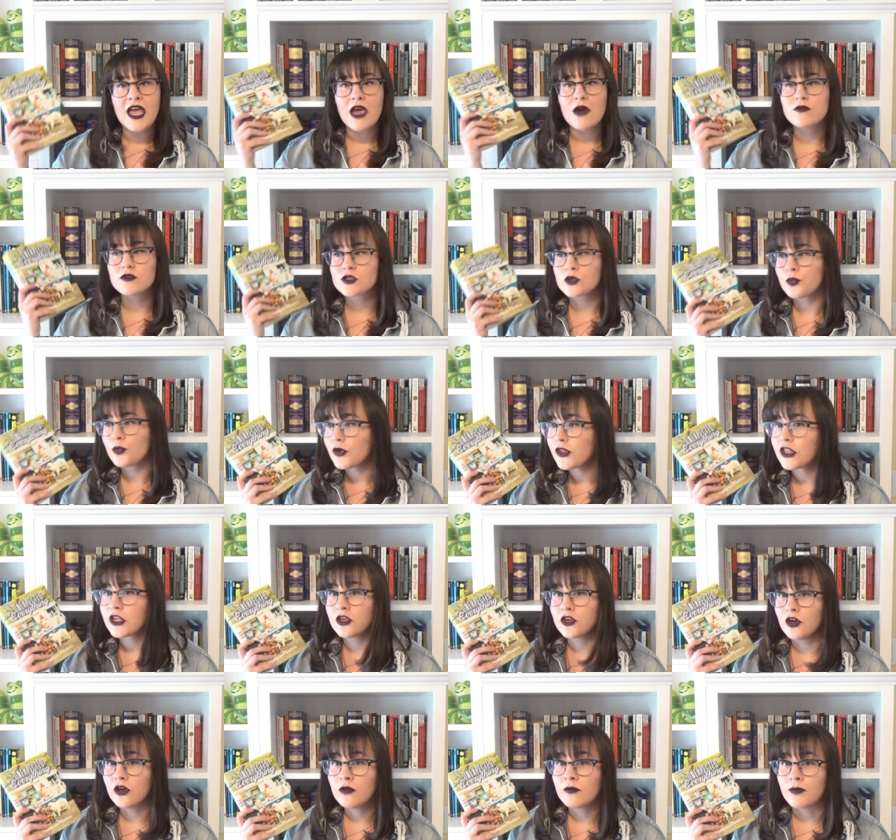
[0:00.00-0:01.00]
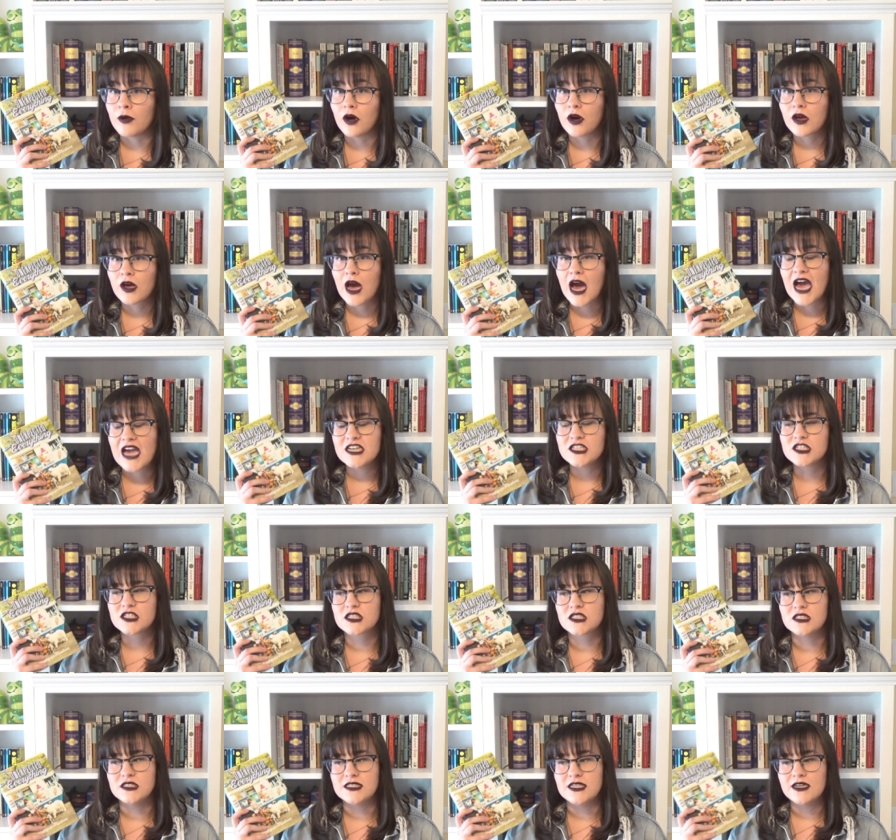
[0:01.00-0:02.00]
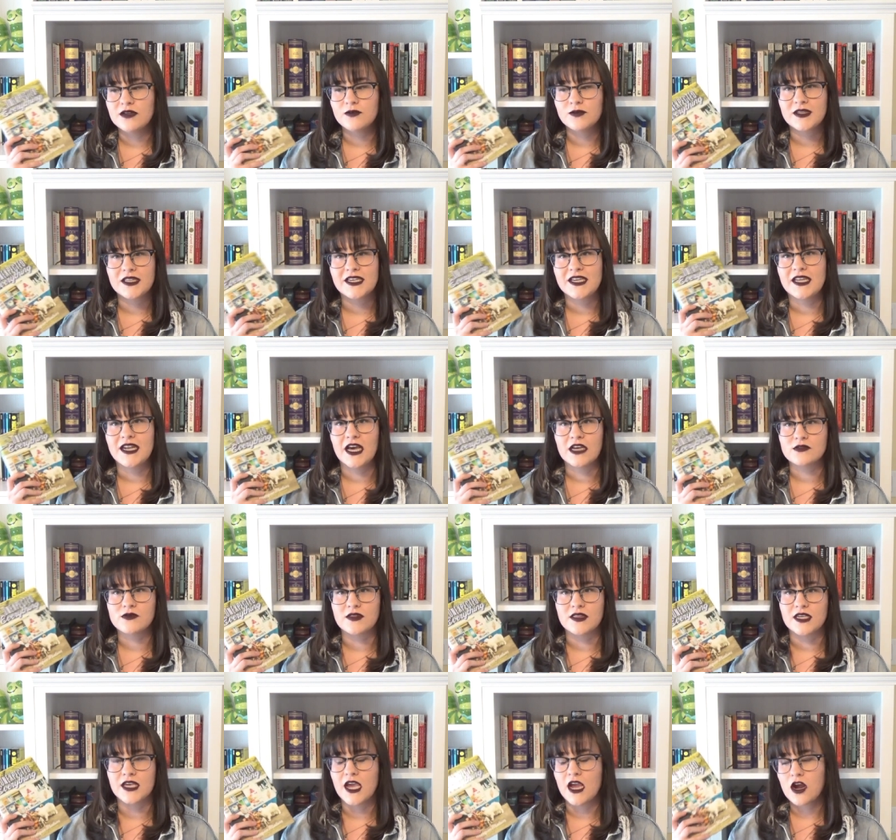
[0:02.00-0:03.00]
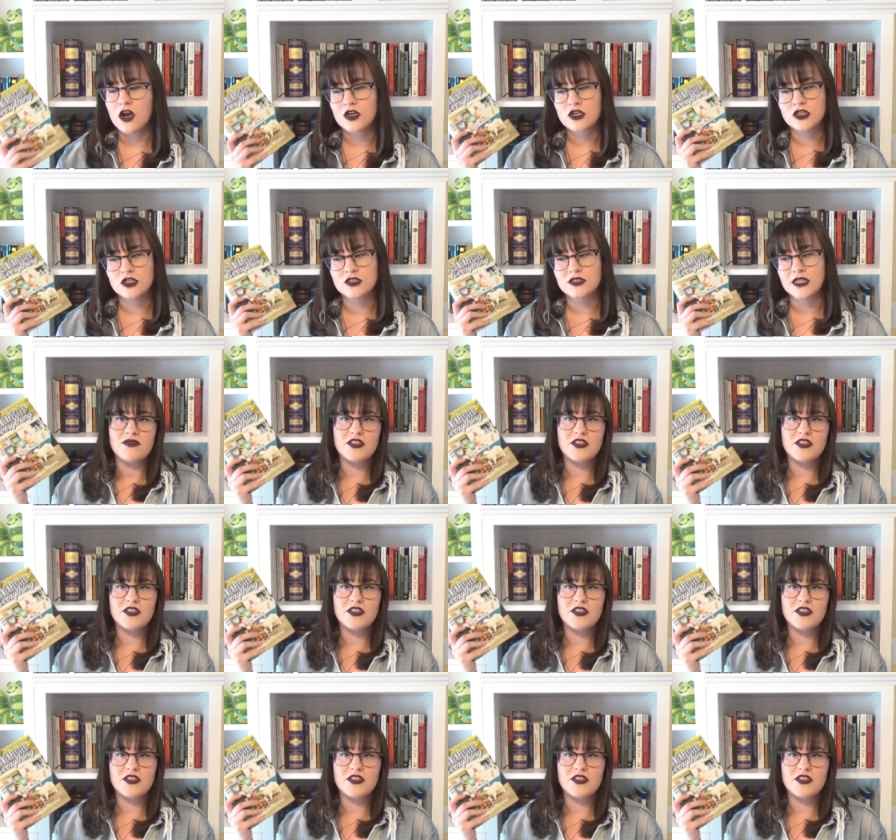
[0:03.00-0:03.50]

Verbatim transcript: It was a really good book. I just didn't really connect with the characters.